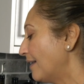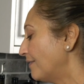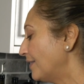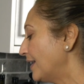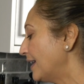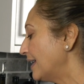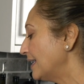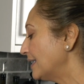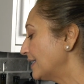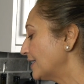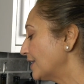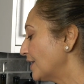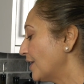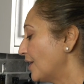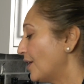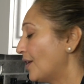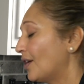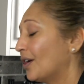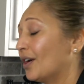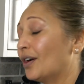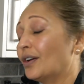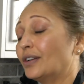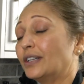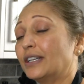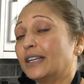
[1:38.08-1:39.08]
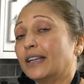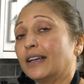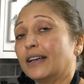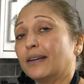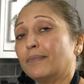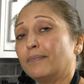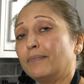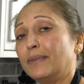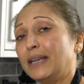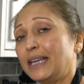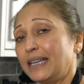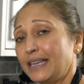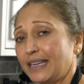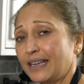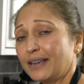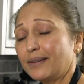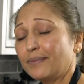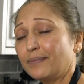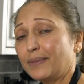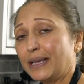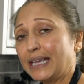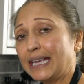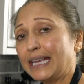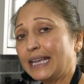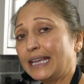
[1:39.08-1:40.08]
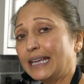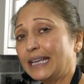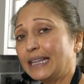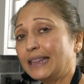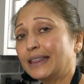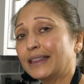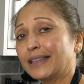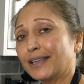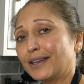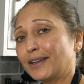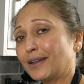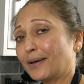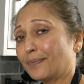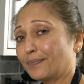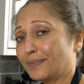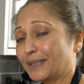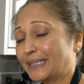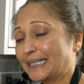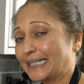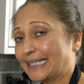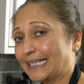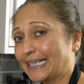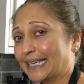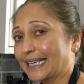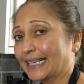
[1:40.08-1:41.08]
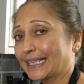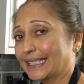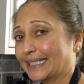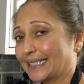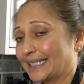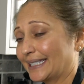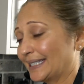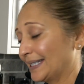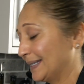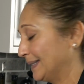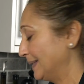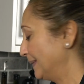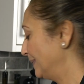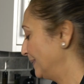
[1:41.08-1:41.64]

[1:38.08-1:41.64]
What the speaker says: have it on a medium heat, the number 6.